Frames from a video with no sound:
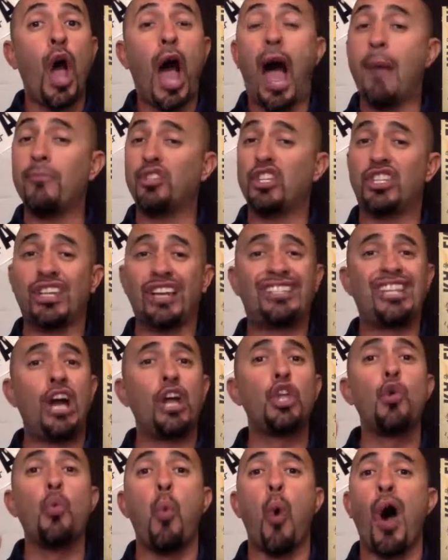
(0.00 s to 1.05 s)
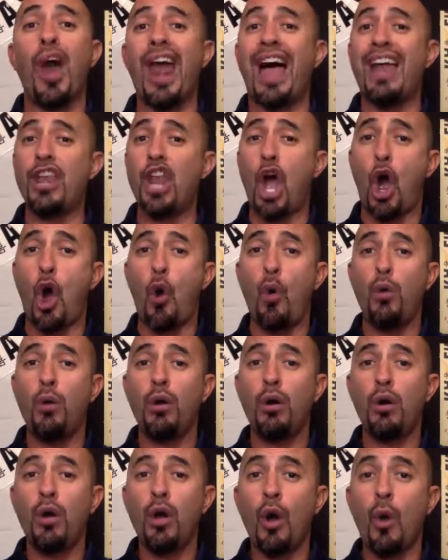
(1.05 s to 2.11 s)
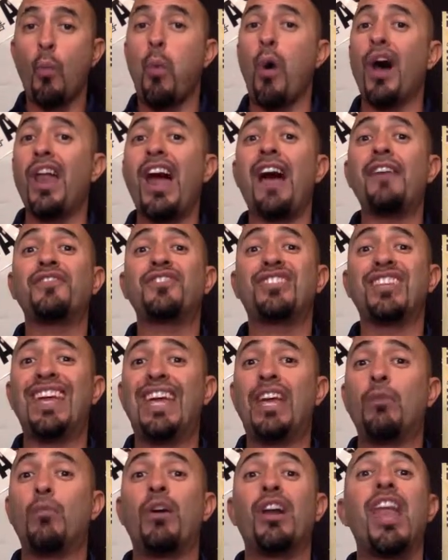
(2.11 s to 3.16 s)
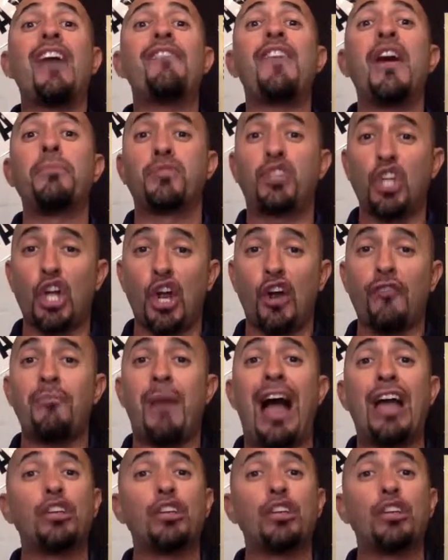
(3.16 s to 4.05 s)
I'm just going to tell you what I know, what I've seen, what I've observed.